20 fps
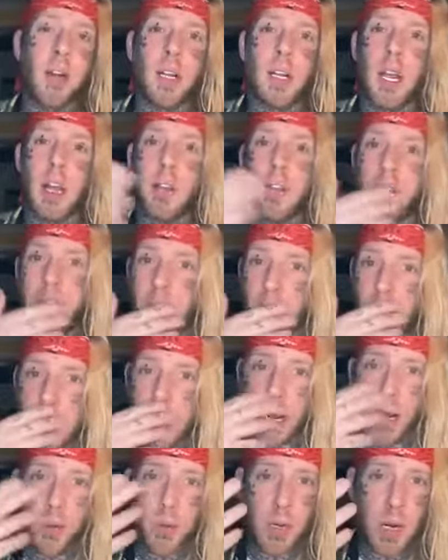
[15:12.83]
It like fell
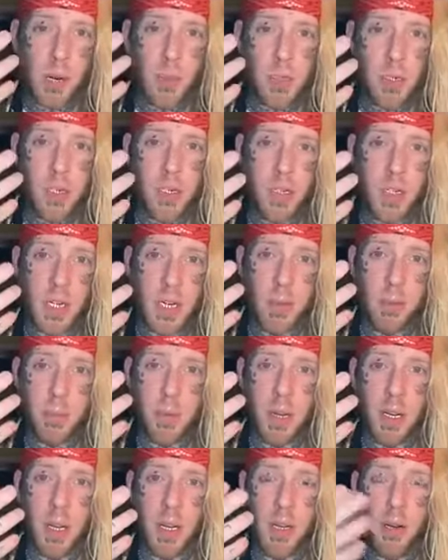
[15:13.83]
out when I was
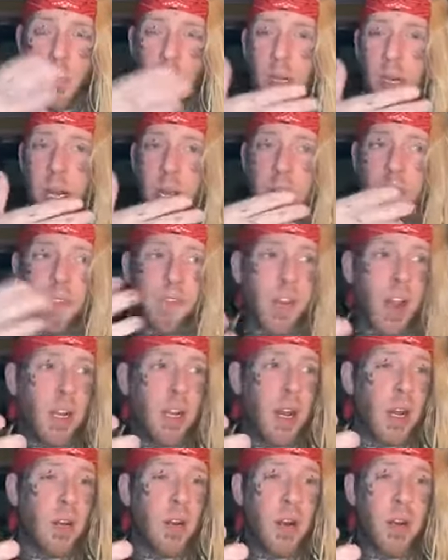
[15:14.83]
sleeping, or it like fell
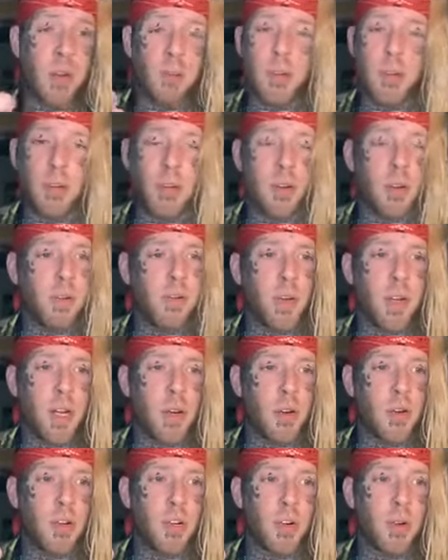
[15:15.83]
out on a music
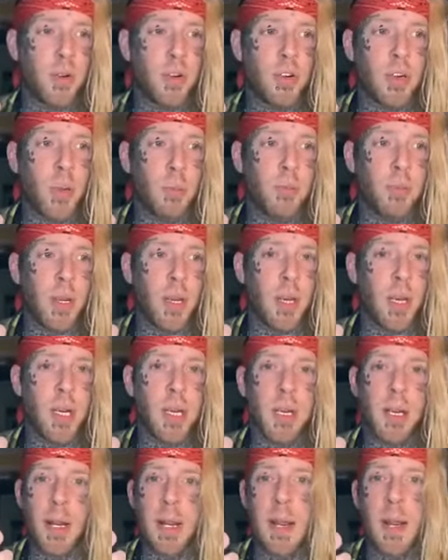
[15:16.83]
video shoot or
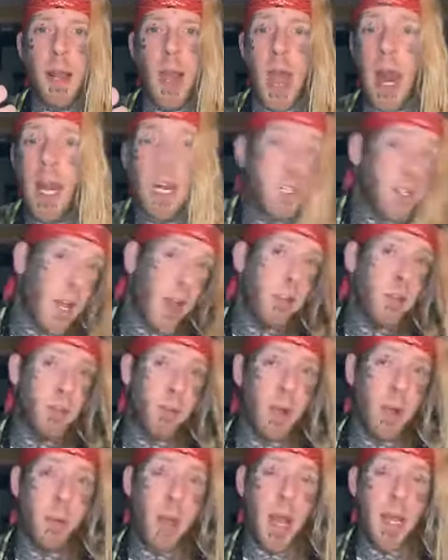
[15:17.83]
something. And I just haven't
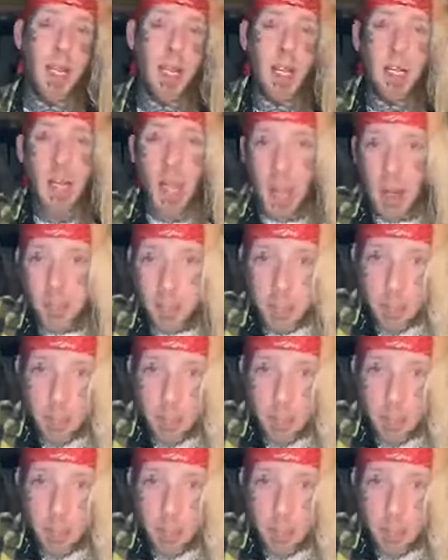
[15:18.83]
put it back in yet.